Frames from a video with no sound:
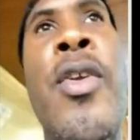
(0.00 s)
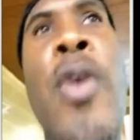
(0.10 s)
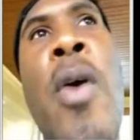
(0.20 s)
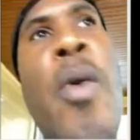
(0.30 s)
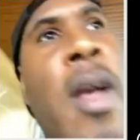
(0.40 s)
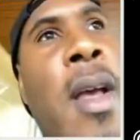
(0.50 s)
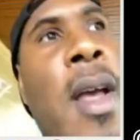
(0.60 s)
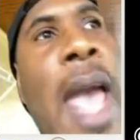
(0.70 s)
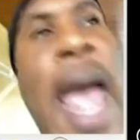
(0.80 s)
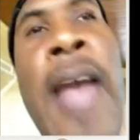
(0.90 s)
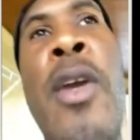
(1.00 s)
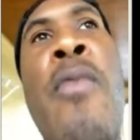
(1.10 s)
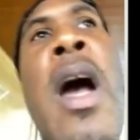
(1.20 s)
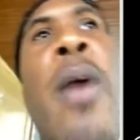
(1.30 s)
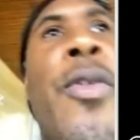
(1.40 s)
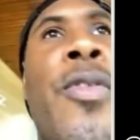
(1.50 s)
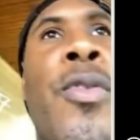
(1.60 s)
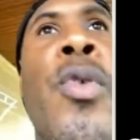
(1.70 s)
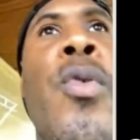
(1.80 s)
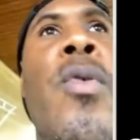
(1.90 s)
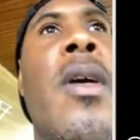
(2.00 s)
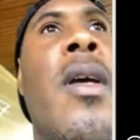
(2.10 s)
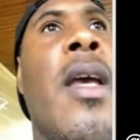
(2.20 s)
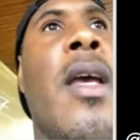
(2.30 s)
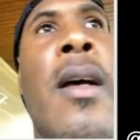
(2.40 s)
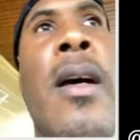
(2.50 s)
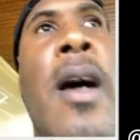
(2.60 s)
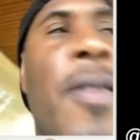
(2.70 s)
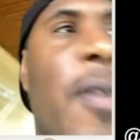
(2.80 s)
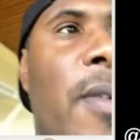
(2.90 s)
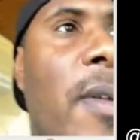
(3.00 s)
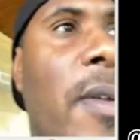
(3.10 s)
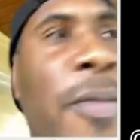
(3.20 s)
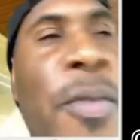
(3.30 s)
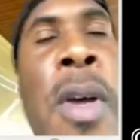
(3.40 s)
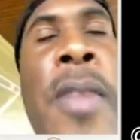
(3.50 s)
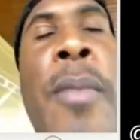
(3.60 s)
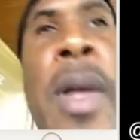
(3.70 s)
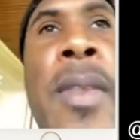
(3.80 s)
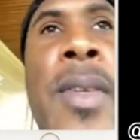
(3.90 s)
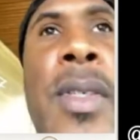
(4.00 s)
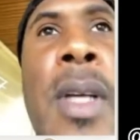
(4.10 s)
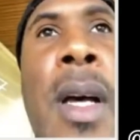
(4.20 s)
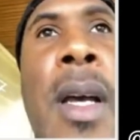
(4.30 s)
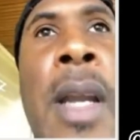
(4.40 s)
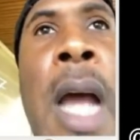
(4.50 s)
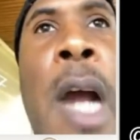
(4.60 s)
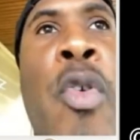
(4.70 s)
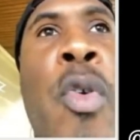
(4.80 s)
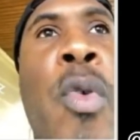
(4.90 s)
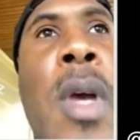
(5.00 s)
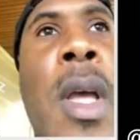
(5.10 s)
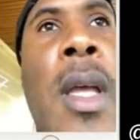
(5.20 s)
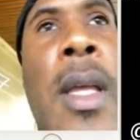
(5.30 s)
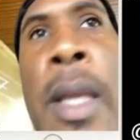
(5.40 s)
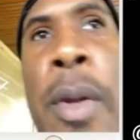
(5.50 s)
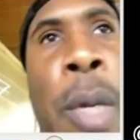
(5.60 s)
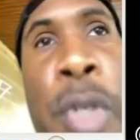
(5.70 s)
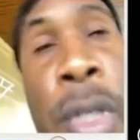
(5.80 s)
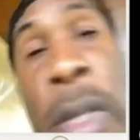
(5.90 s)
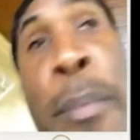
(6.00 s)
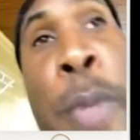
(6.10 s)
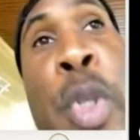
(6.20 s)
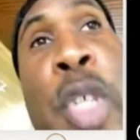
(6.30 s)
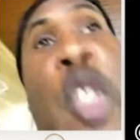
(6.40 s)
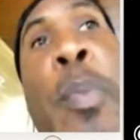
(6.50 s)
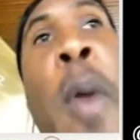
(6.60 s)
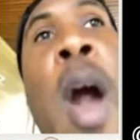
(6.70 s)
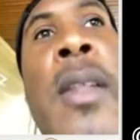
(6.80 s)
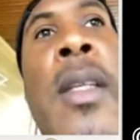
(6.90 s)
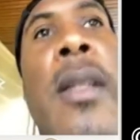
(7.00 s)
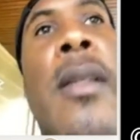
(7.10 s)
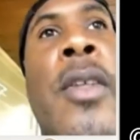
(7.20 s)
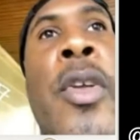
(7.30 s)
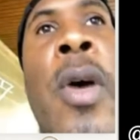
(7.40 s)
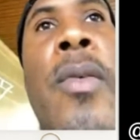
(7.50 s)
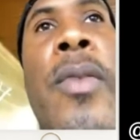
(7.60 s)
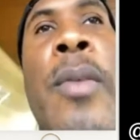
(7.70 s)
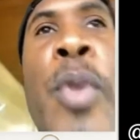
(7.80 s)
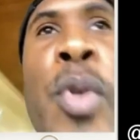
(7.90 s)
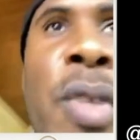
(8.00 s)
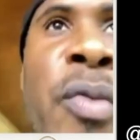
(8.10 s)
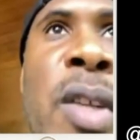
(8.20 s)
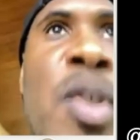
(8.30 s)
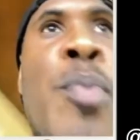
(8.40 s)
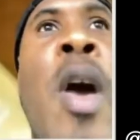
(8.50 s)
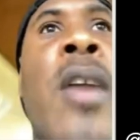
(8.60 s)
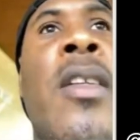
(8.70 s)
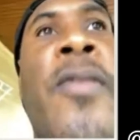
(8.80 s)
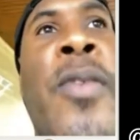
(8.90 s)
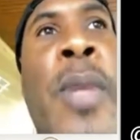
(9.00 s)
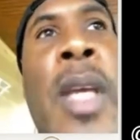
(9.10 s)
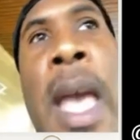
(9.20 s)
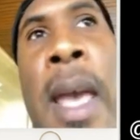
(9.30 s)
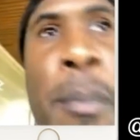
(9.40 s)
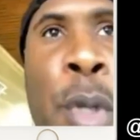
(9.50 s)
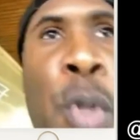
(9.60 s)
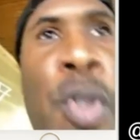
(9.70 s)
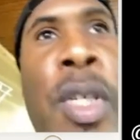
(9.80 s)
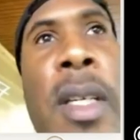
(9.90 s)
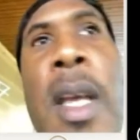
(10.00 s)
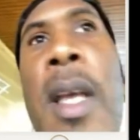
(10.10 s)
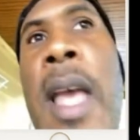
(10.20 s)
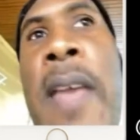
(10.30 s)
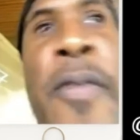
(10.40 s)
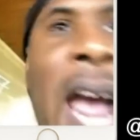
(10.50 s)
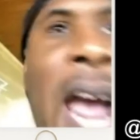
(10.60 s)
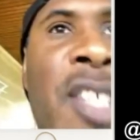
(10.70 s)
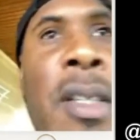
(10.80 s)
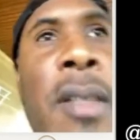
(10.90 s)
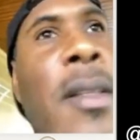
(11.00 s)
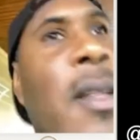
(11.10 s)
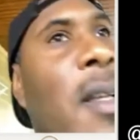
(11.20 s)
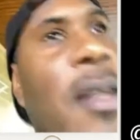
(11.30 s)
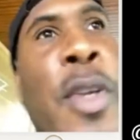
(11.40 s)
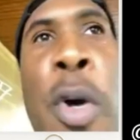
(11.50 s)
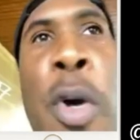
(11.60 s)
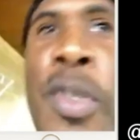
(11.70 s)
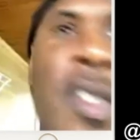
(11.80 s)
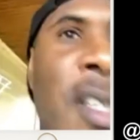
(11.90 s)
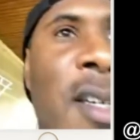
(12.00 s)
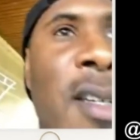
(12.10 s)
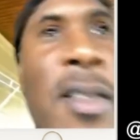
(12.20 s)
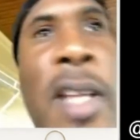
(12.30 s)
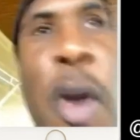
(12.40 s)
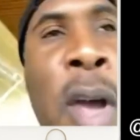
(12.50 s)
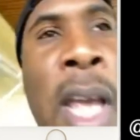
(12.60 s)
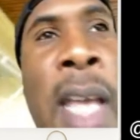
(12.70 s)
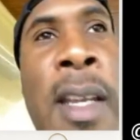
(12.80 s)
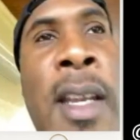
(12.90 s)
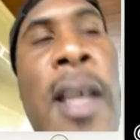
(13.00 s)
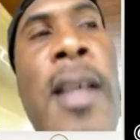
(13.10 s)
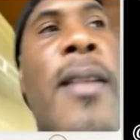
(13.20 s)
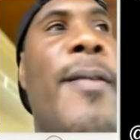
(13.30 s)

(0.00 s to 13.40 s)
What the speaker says: know, hanging around with you and a few other brothers in our crew. It was the music sparked it. The music really sparked it for me, and music and fashion. Sneakers they go hand in hand.